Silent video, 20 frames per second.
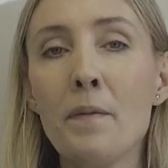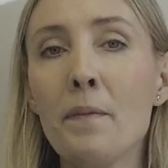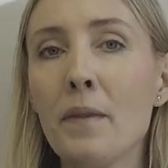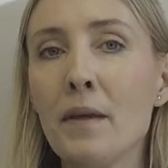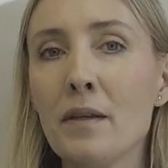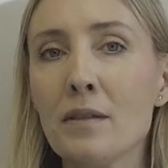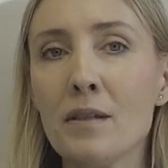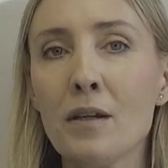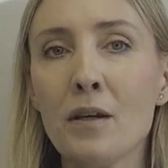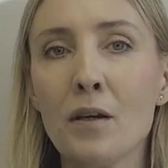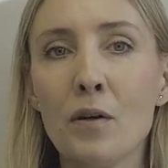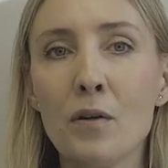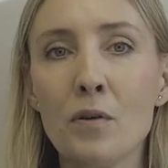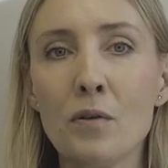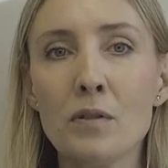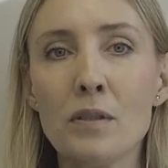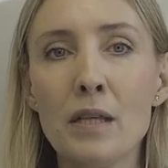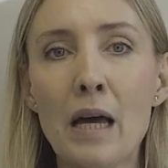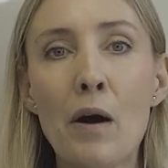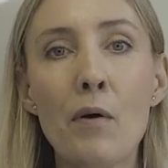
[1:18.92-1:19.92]
This
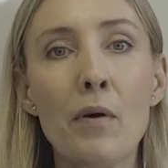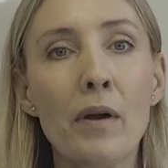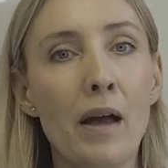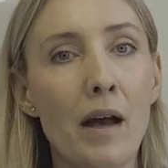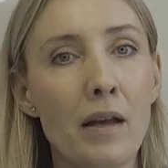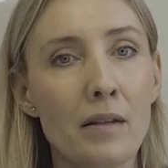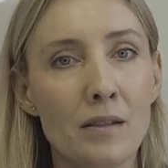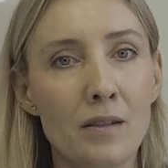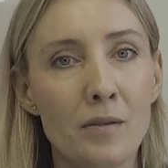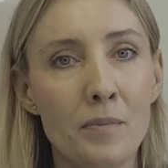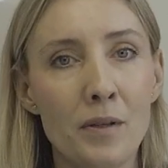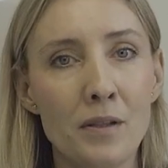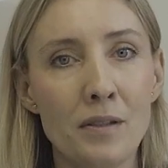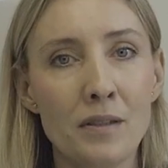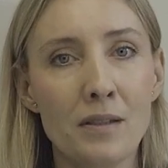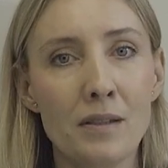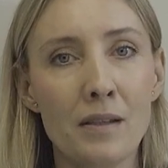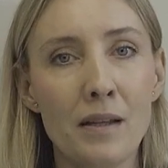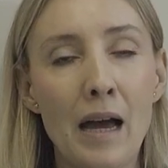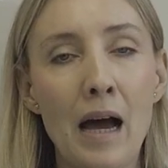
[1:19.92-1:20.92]
includes our
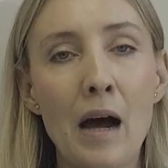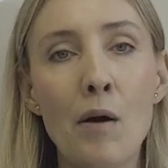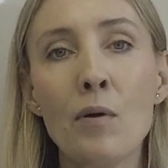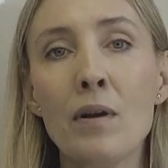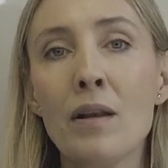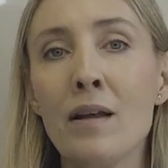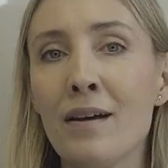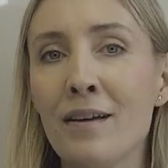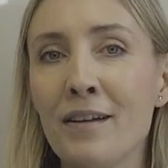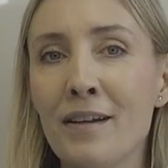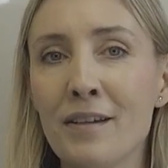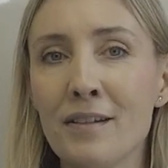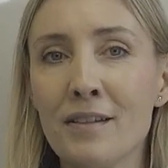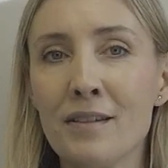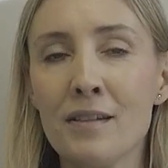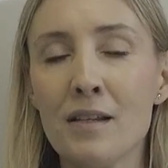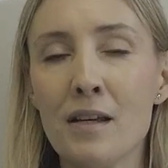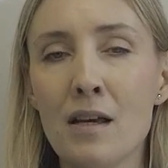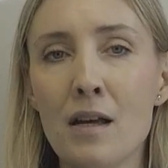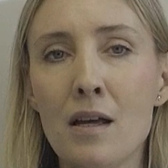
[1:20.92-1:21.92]
customers, our
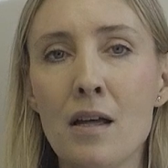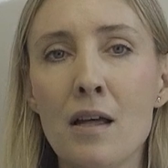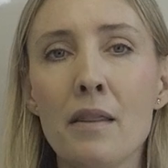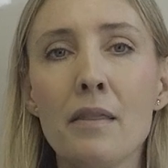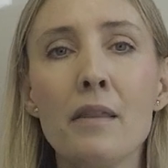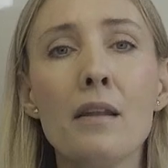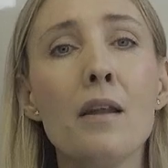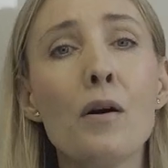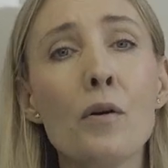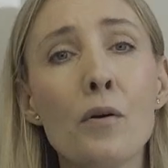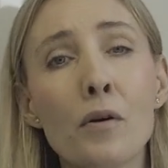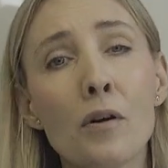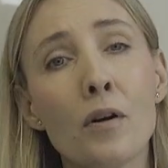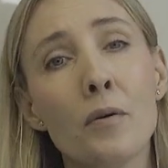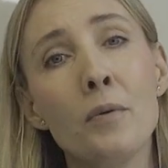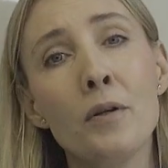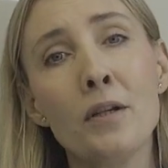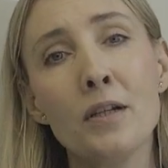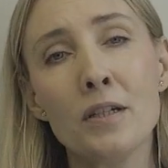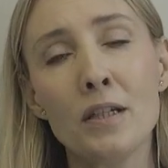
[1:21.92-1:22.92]
learners, the local
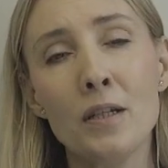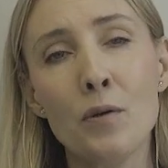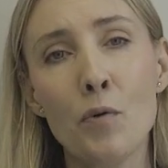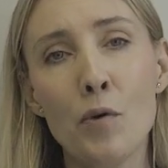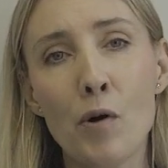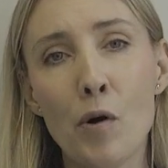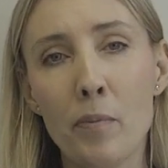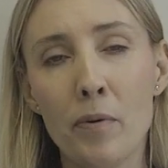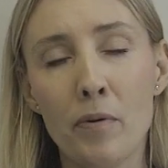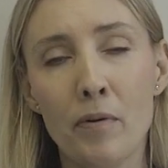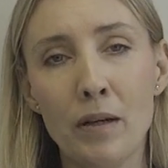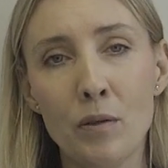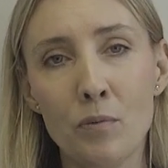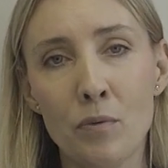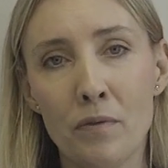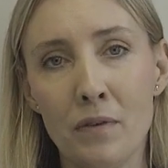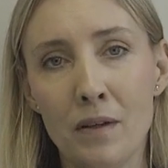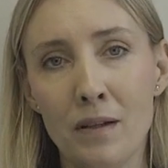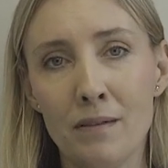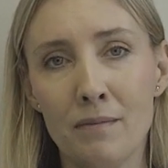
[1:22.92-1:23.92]
community we operate
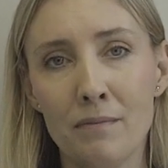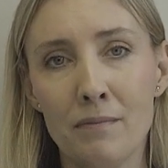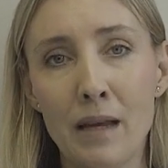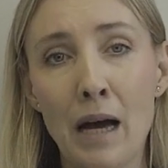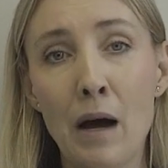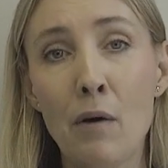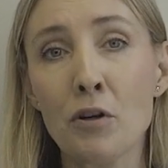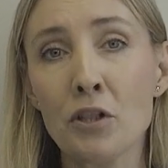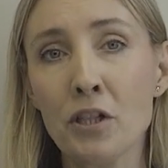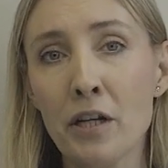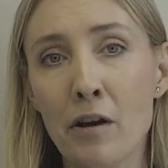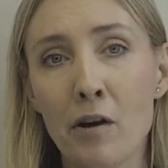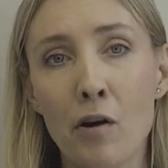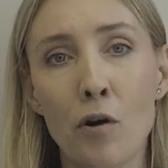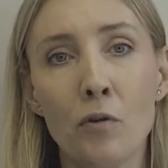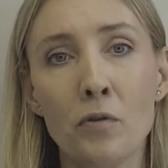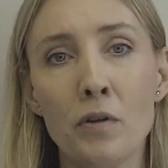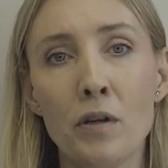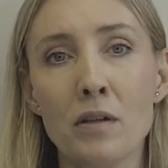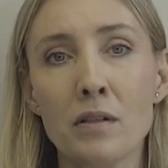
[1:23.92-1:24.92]
within, our
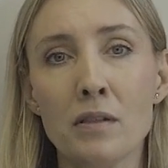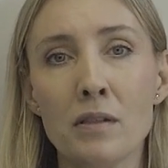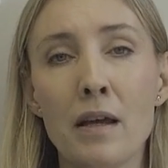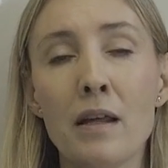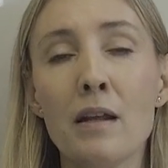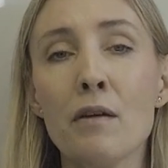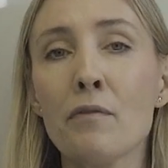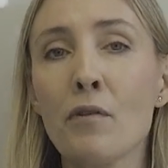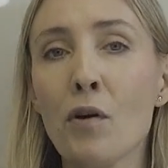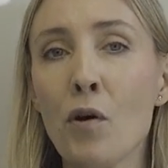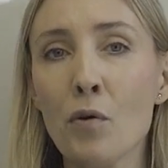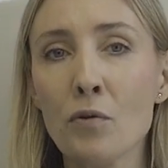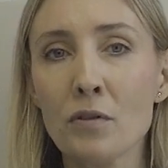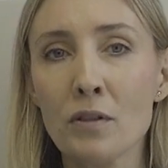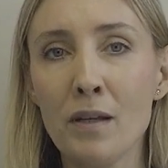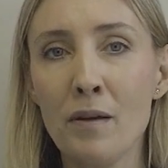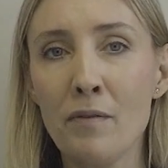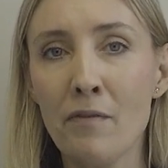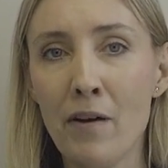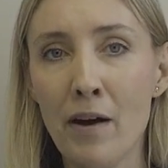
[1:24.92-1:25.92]
shareholders, and of course
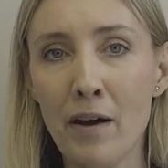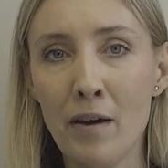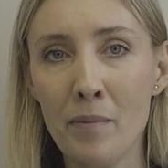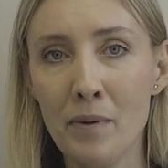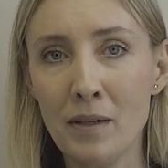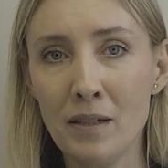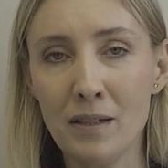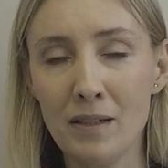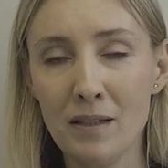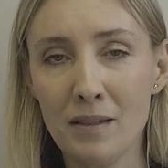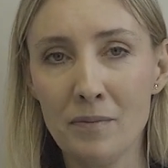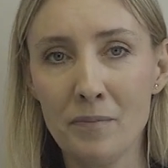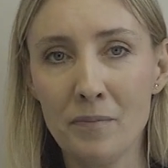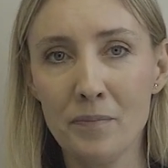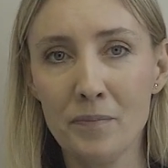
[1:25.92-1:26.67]
the environment.